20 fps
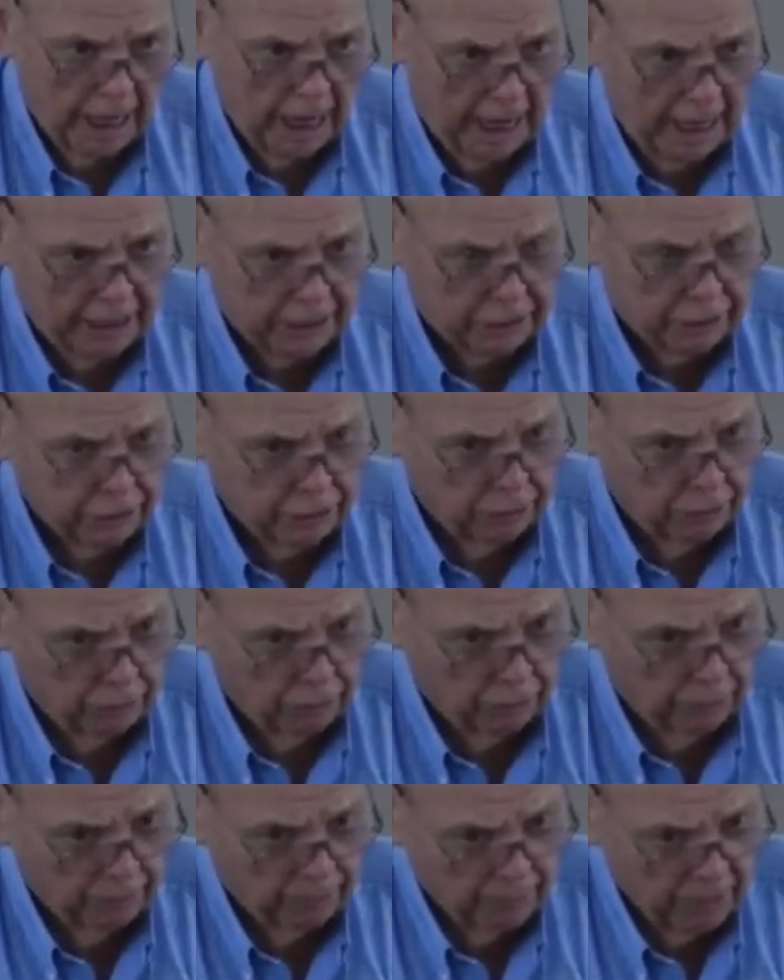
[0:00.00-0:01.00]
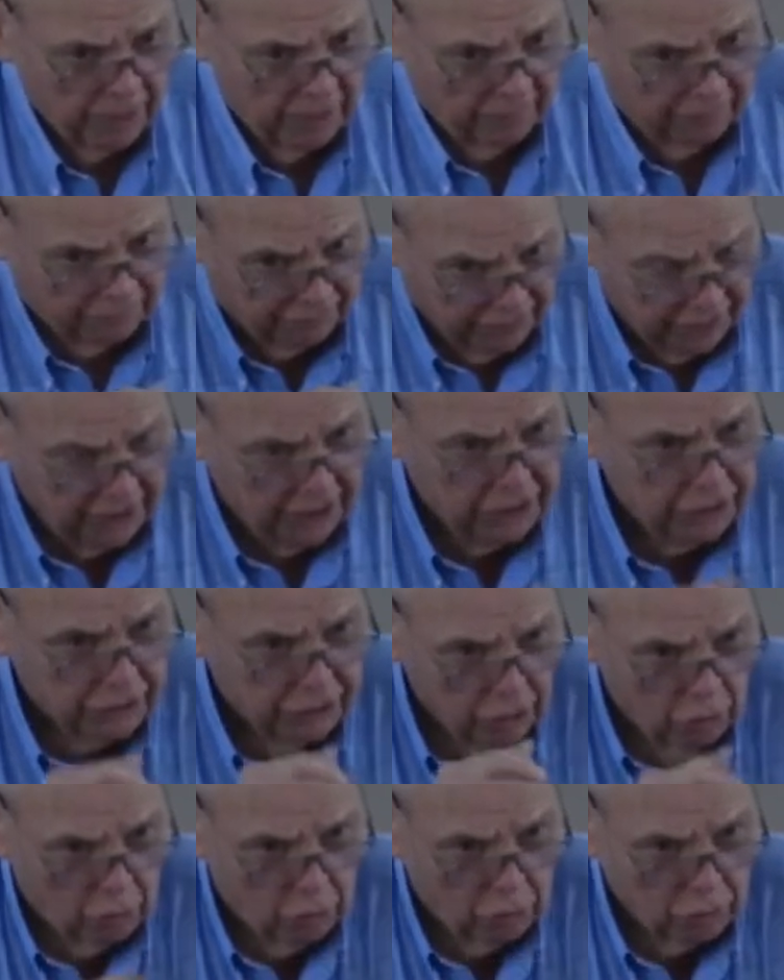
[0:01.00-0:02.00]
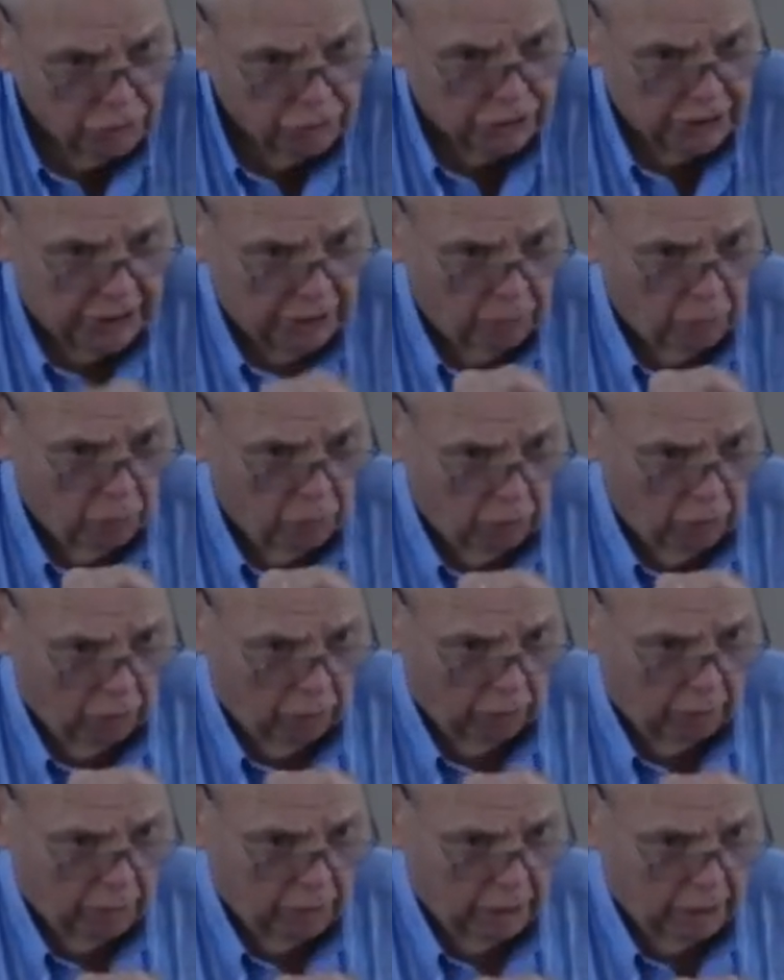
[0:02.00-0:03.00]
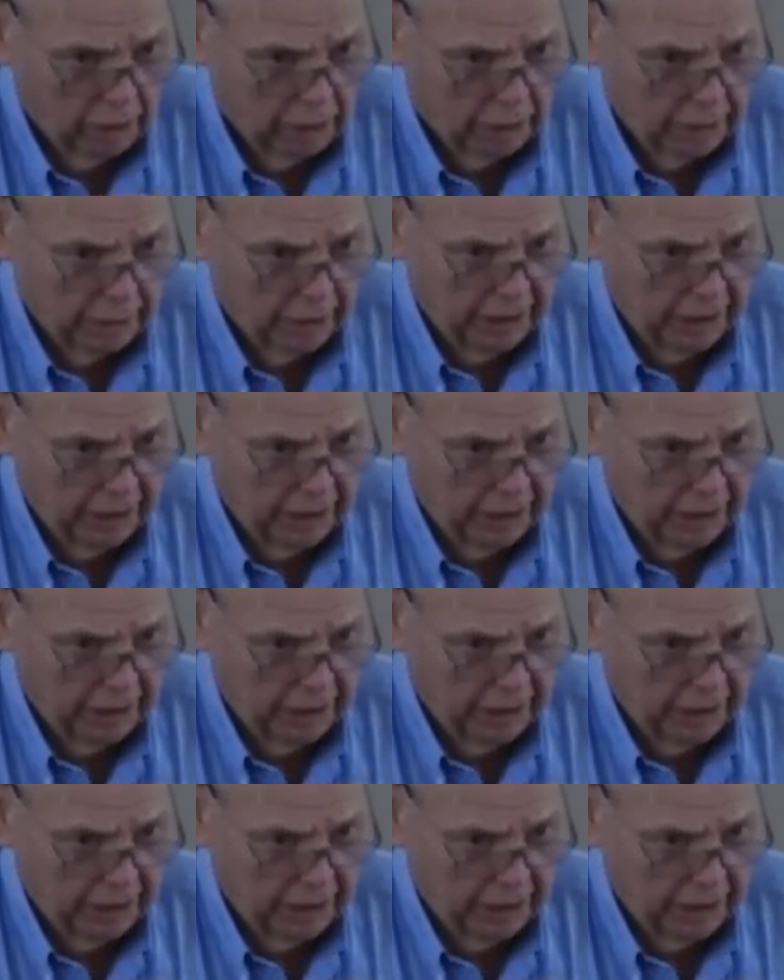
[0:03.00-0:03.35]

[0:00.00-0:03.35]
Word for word: and to feed those that were uh,